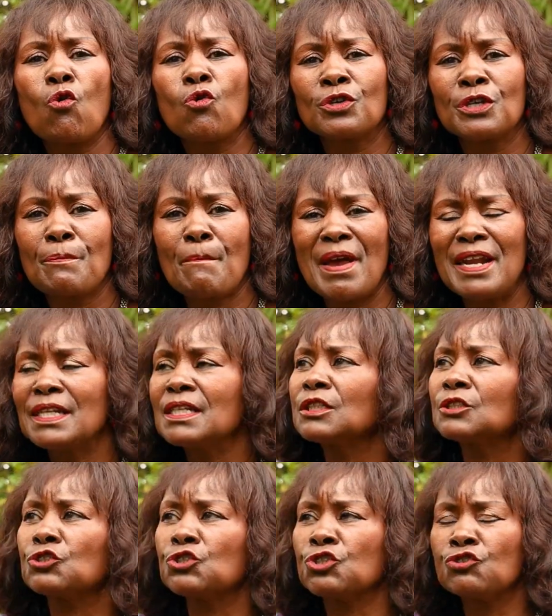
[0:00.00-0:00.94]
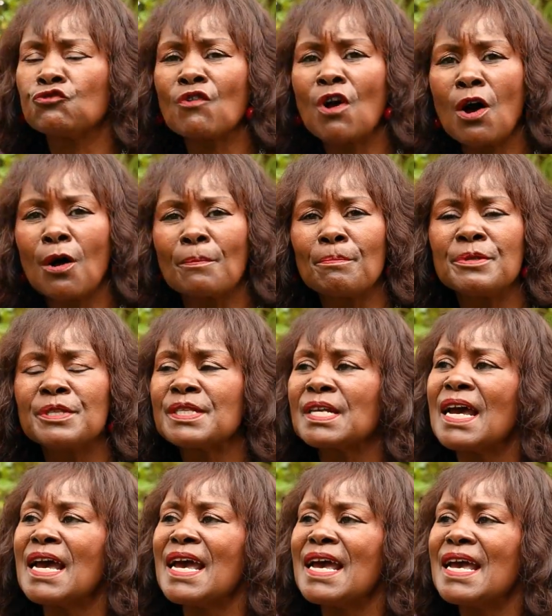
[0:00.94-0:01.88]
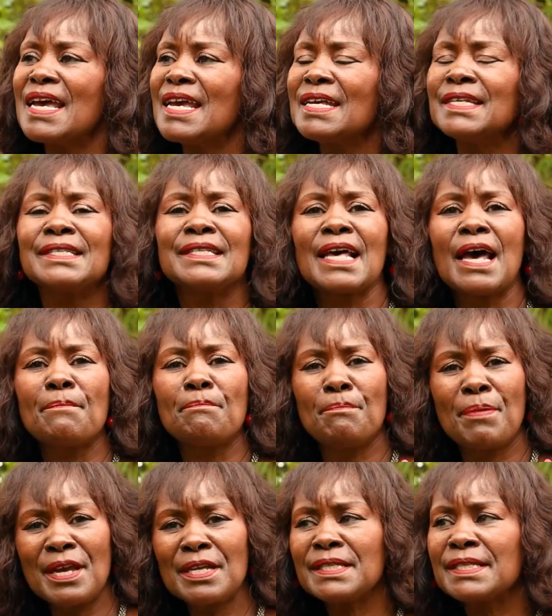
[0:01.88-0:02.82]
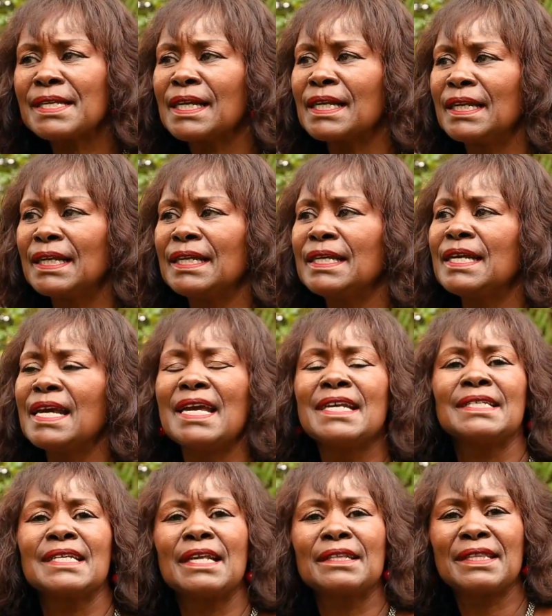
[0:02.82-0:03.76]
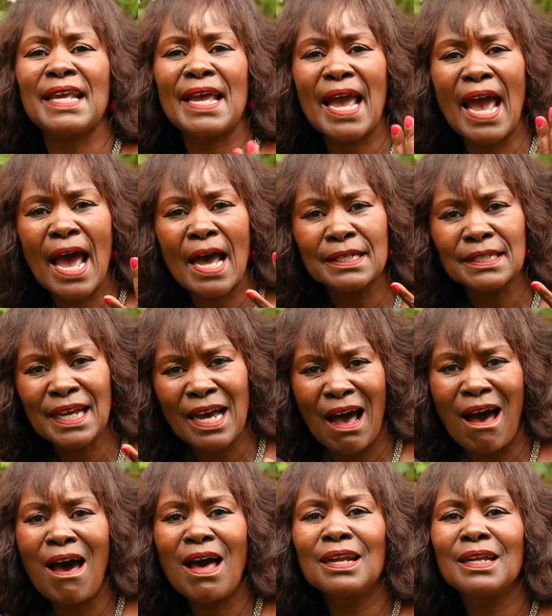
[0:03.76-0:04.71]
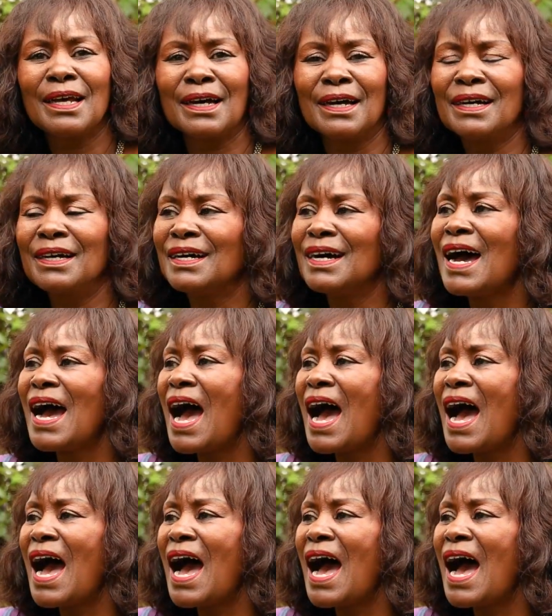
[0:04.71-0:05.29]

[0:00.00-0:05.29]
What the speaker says: ornamental shrubs is that they add color,